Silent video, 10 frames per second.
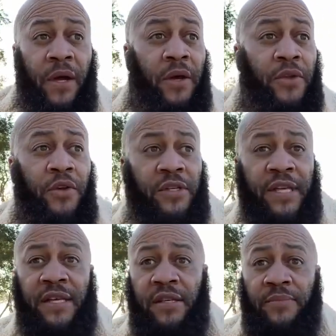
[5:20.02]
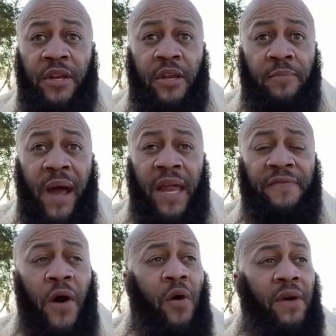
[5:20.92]
You'll say something in your mind.
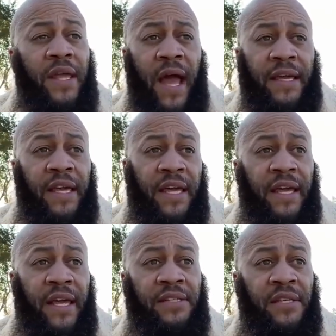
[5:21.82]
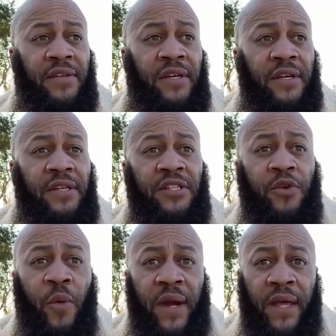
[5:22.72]
If only I can get into the
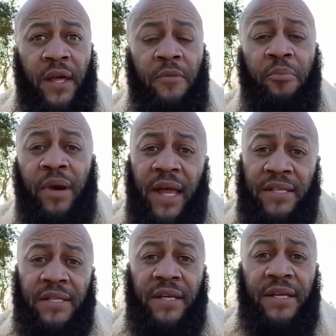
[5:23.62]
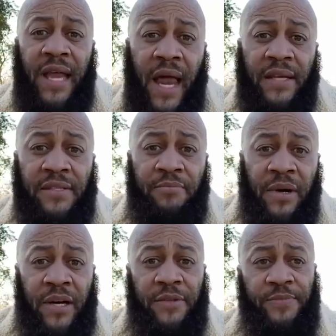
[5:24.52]
$20+ a
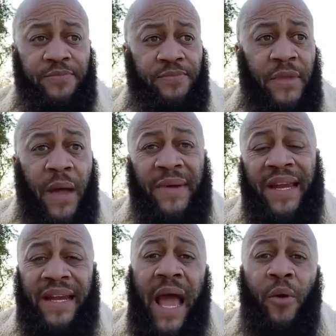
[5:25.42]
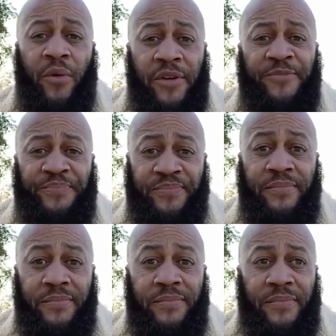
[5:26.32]
month. I mean, an hour.
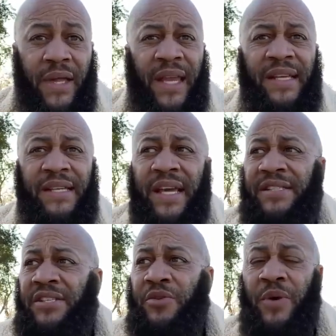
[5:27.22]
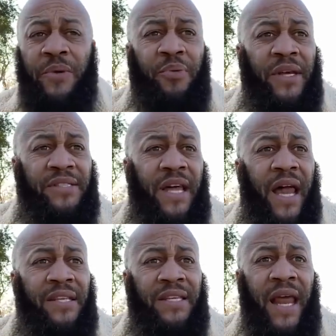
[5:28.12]
I need to get to
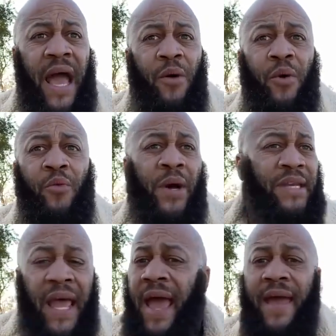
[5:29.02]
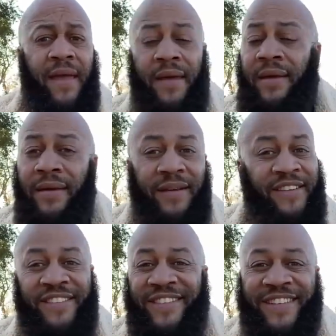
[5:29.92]
$20+ an hour. One day,
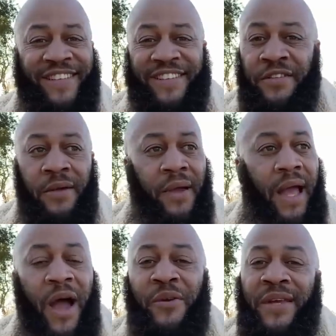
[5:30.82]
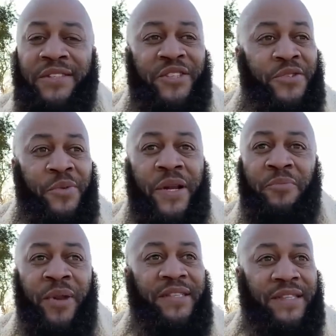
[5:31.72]
I'll get to
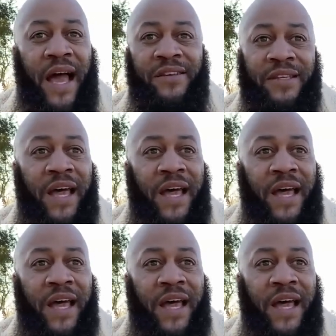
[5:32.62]
$20+